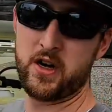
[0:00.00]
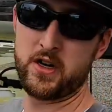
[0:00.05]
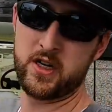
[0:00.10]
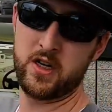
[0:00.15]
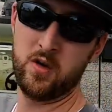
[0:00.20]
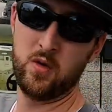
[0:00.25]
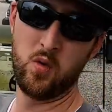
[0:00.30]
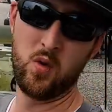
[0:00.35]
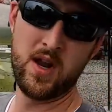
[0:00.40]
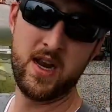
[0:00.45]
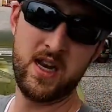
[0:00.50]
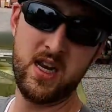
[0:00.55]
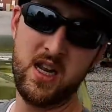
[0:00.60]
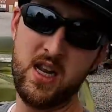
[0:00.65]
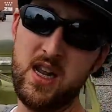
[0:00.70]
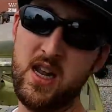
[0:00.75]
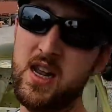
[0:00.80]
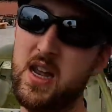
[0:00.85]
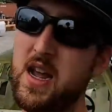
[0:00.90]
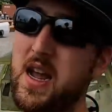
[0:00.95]
too
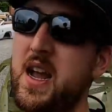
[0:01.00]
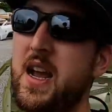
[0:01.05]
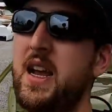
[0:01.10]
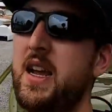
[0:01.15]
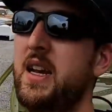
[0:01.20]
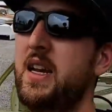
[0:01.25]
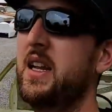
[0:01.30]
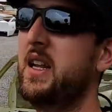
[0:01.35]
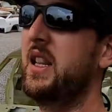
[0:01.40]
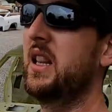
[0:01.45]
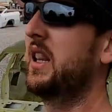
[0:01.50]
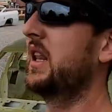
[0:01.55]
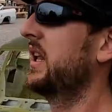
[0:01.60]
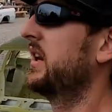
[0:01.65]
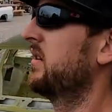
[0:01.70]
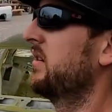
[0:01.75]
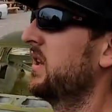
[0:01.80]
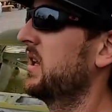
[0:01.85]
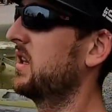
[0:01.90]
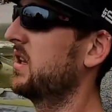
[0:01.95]
windy, and it
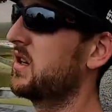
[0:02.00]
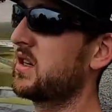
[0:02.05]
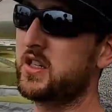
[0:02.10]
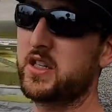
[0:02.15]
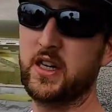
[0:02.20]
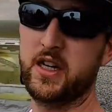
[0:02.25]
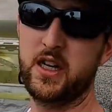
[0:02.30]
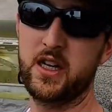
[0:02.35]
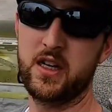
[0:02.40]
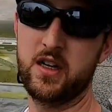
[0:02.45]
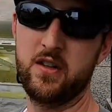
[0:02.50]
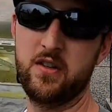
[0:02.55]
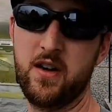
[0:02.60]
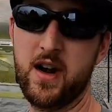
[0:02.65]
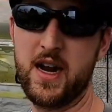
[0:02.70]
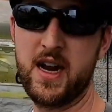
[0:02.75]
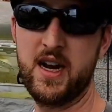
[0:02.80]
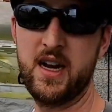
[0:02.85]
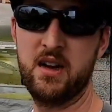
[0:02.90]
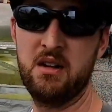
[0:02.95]
literally looks like it could
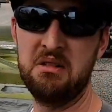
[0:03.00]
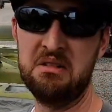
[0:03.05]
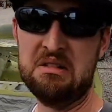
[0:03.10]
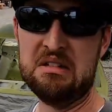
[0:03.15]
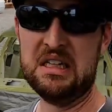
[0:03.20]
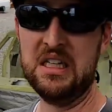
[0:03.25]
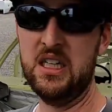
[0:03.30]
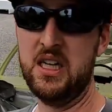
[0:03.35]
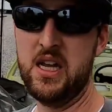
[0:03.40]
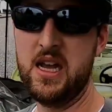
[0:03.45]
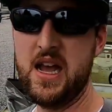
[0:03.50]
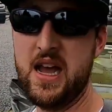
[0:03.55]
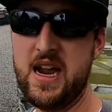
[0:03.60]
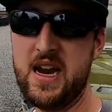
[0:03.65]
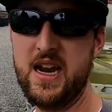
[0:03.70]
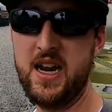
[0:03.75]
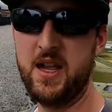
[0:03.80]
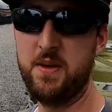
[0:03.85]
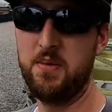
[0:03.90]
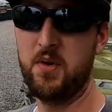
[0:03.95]
rain at
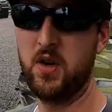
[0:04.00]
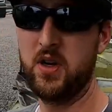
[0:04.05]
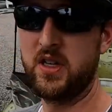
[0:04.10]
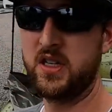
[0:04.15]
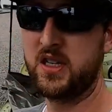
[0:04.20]
any point in